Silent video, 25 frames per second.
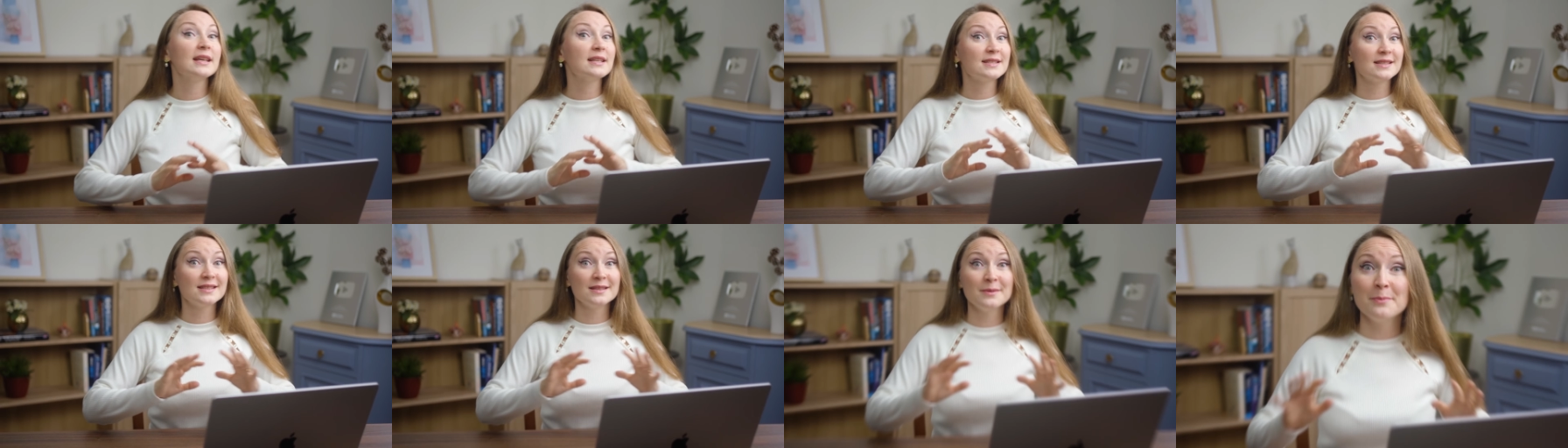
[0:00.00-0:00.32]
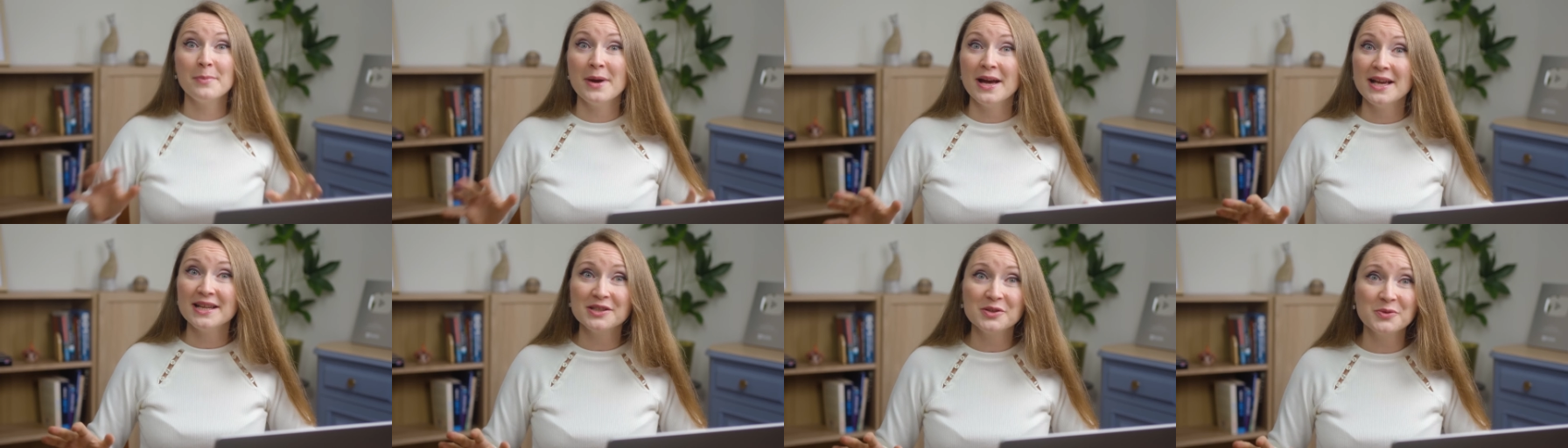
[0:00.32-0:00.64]
It's the
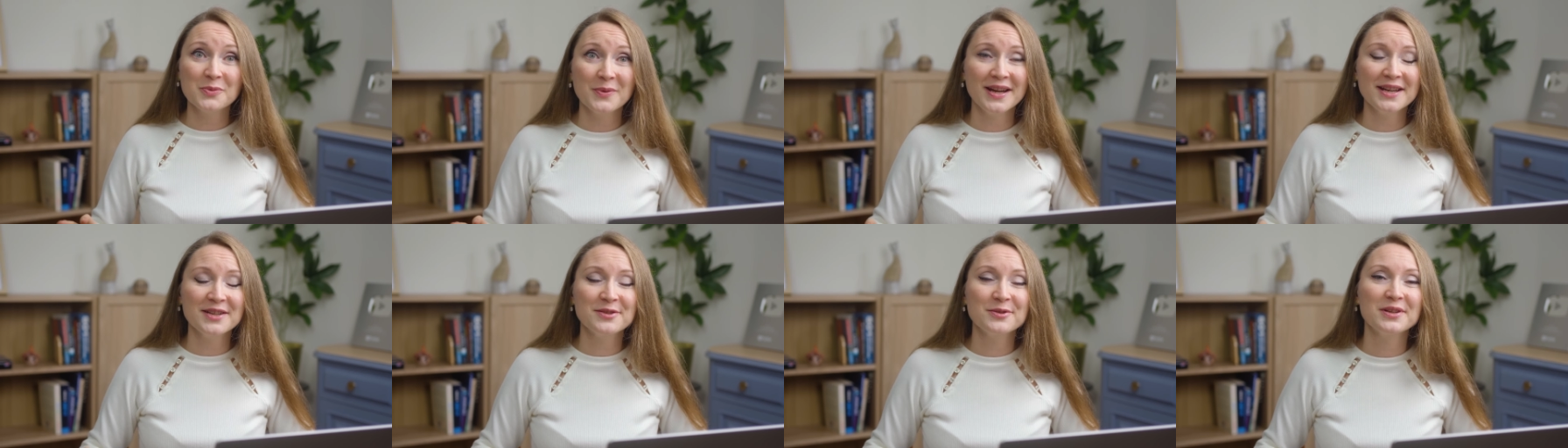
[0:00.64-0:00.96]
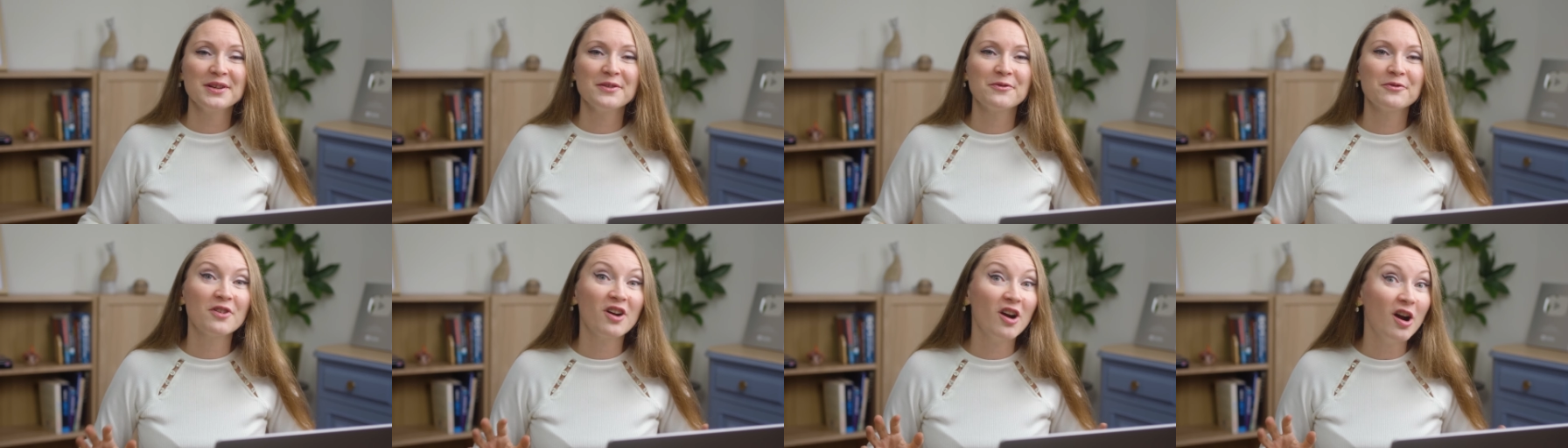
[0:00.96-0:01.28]
best way to
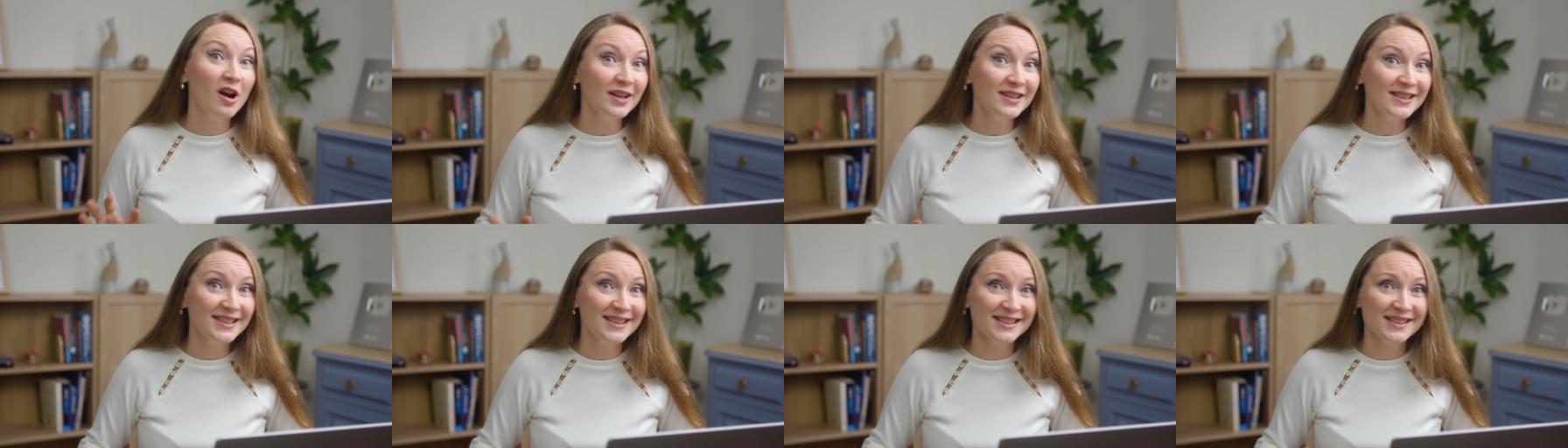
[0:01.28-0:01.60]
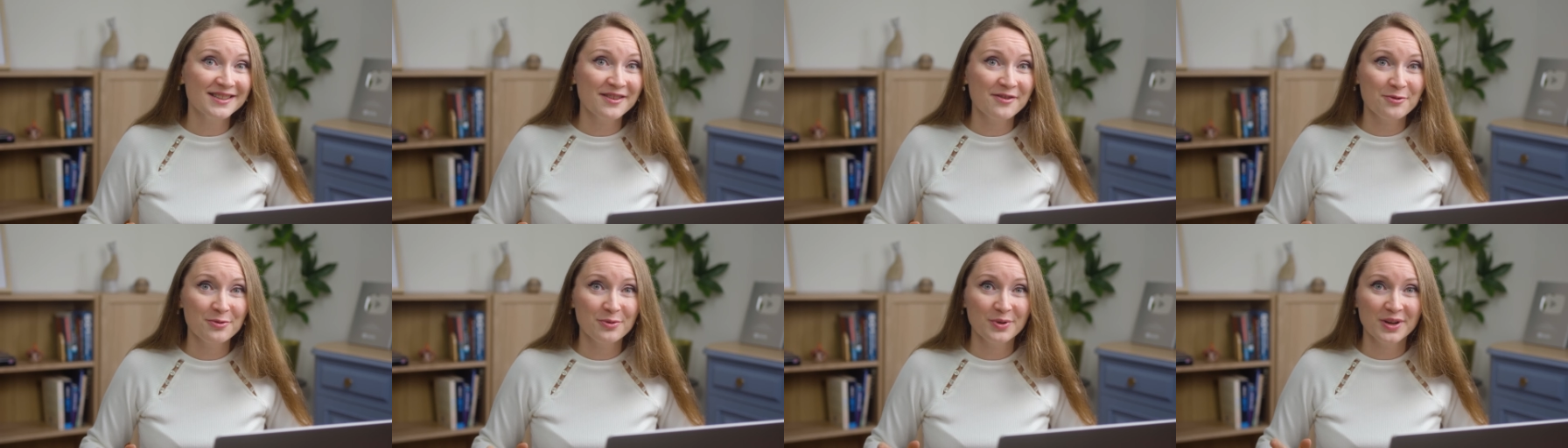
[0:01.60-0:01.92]
give
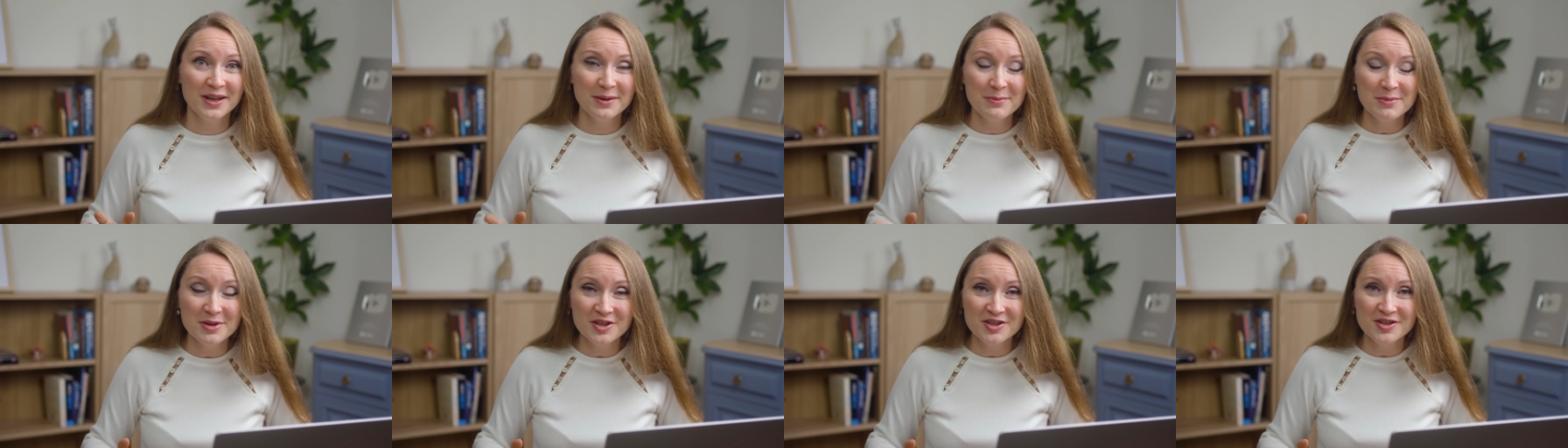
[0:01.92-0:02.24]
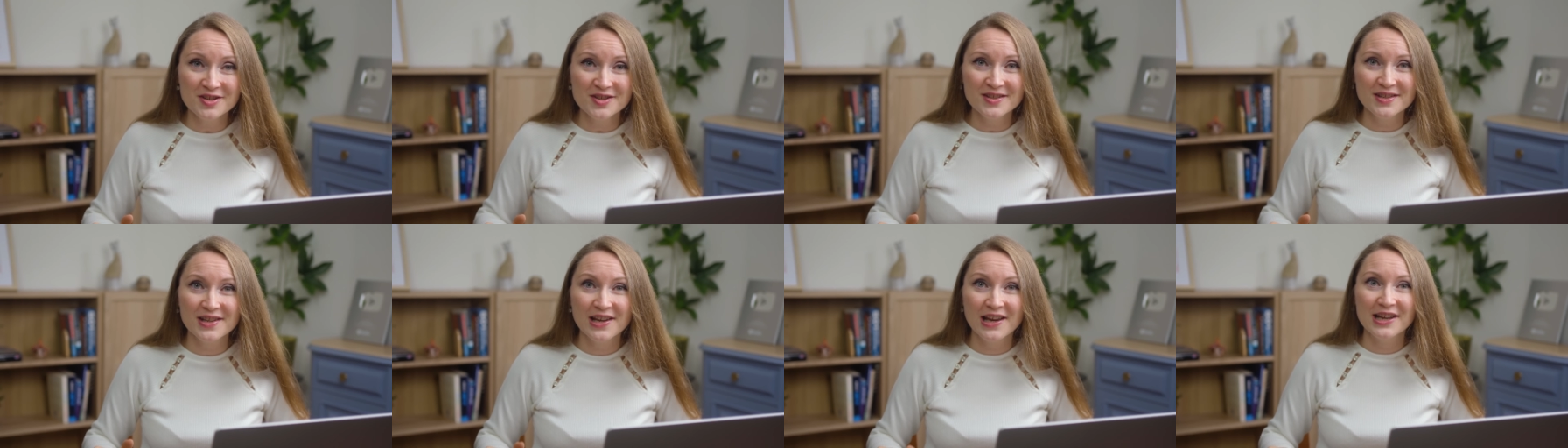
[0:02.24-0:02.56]
context through
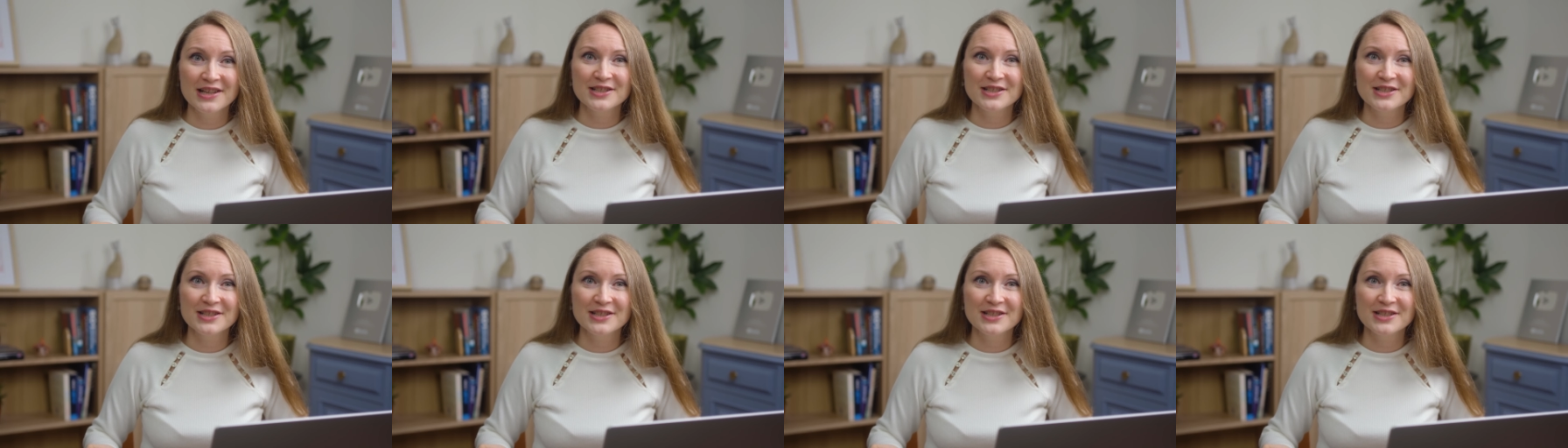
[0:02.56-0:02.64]
images